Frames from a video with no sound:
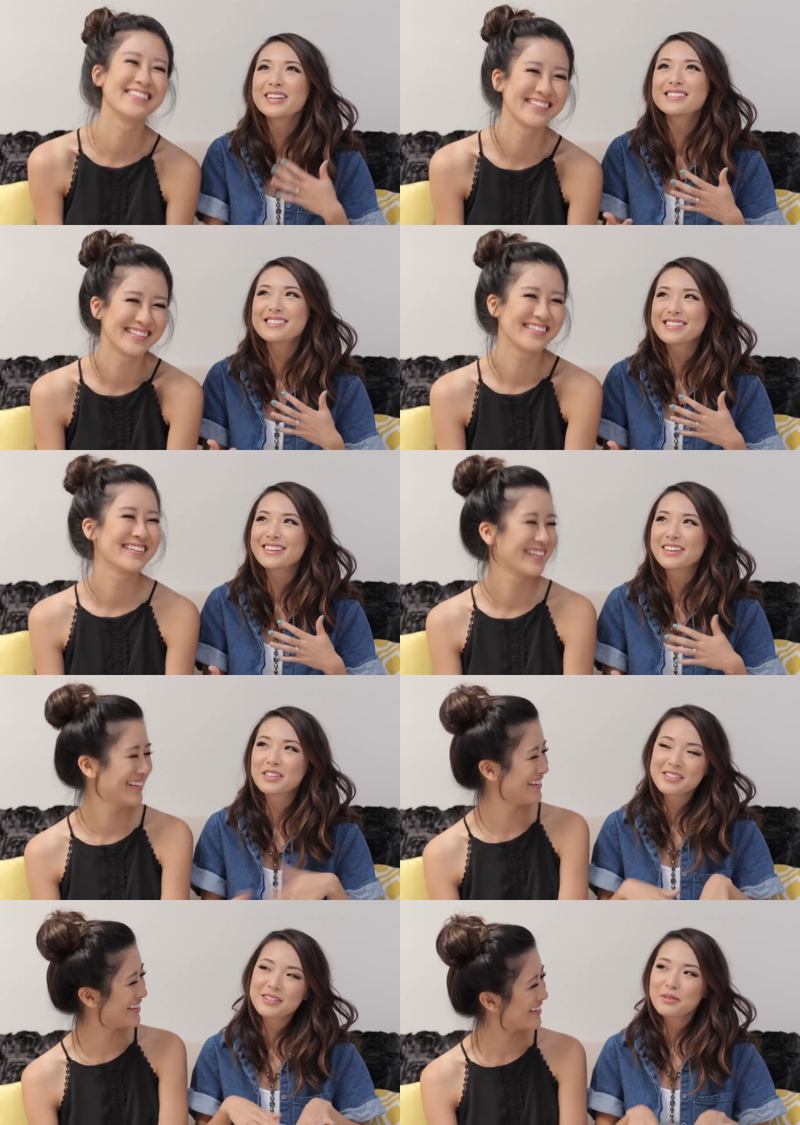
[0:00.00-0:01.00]
Speaker 1: but it's still,
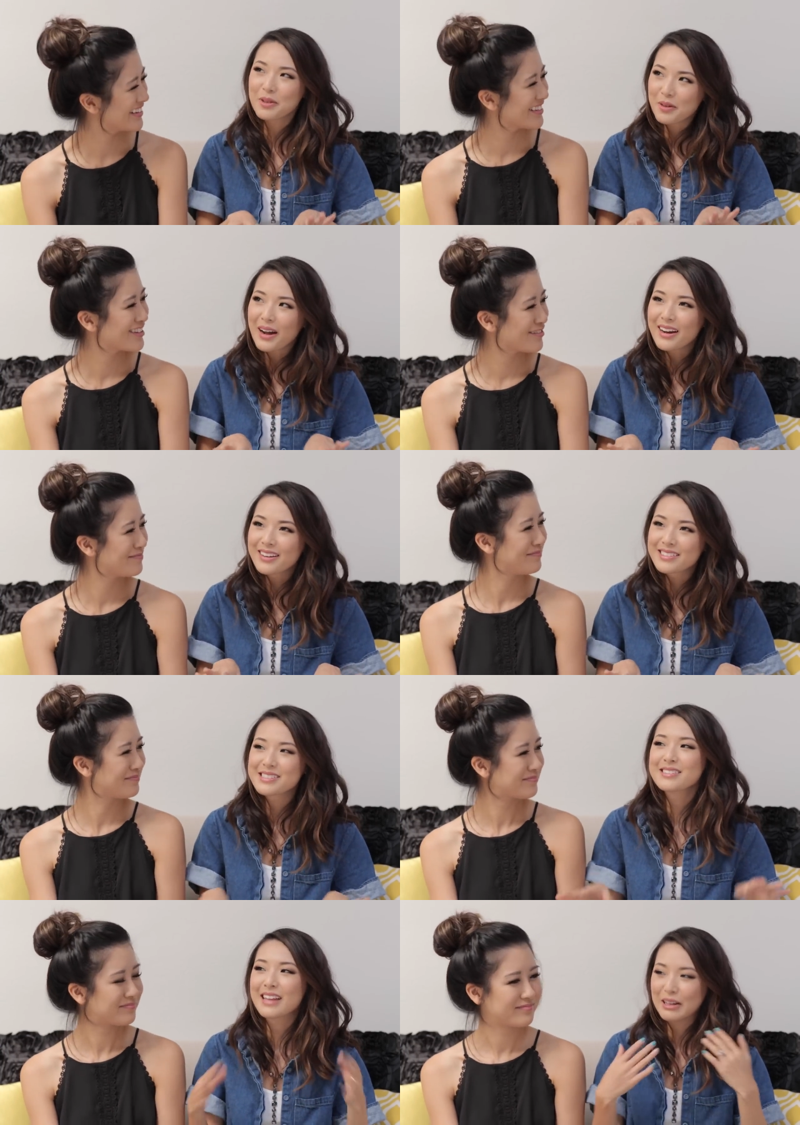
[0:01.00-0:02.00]
it still
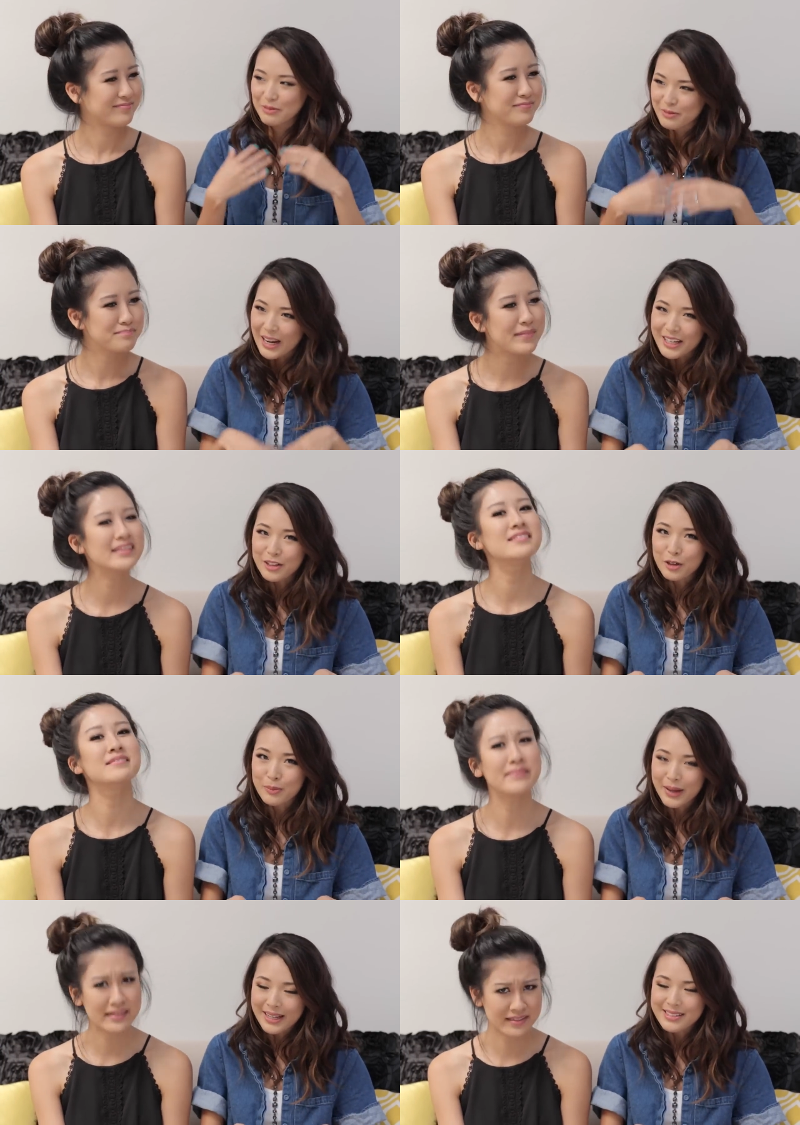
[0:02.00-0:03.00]
requires like
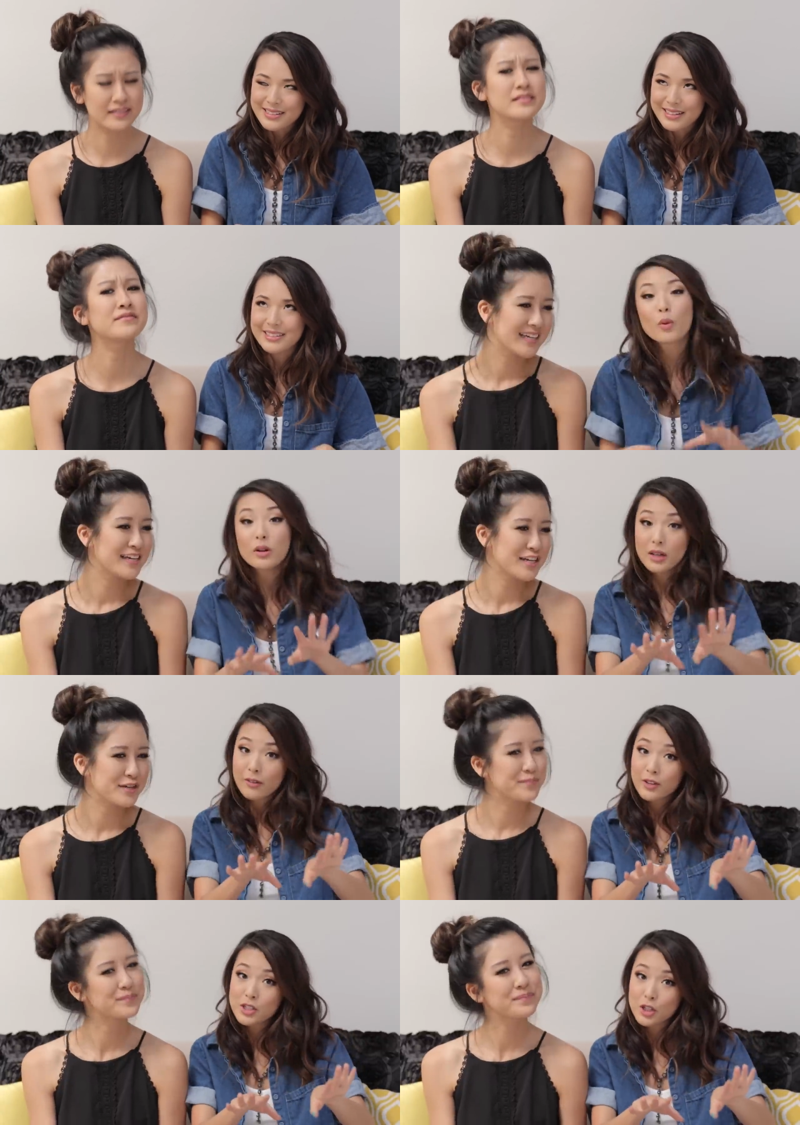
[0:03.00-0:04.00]
regular Ma maintenance. maintenance. Well,
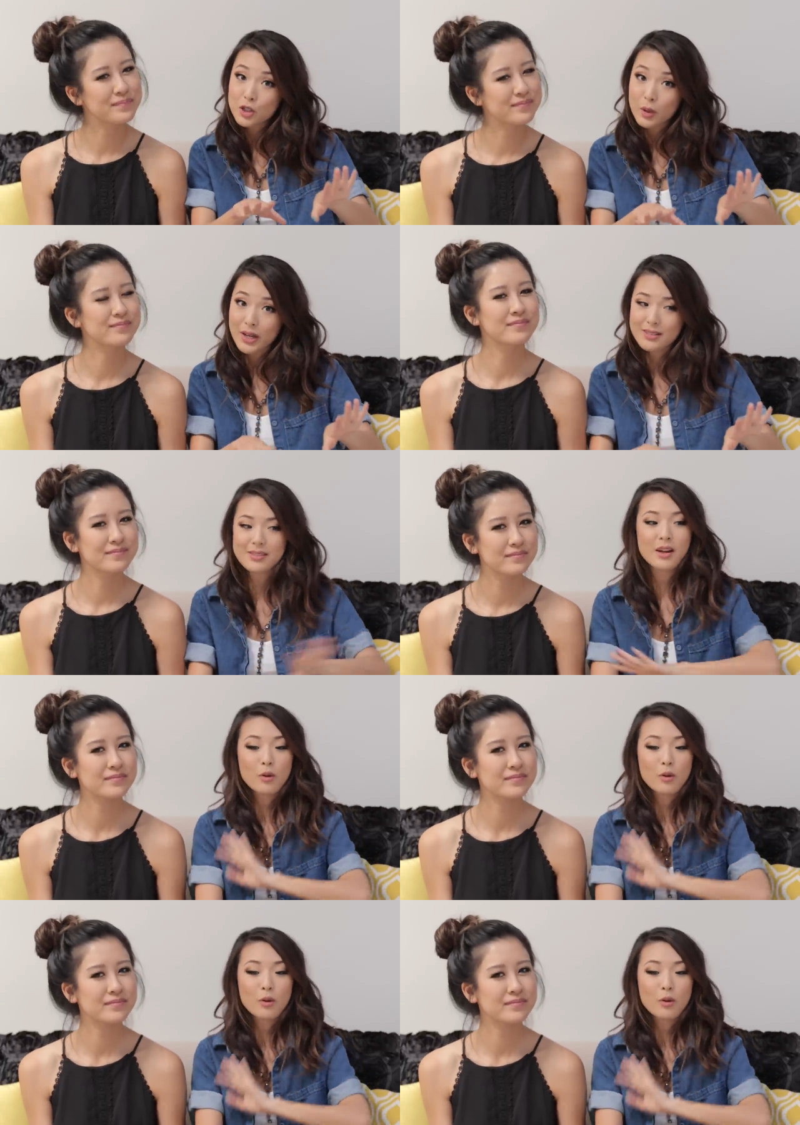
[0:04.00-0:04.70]
if it's your choice.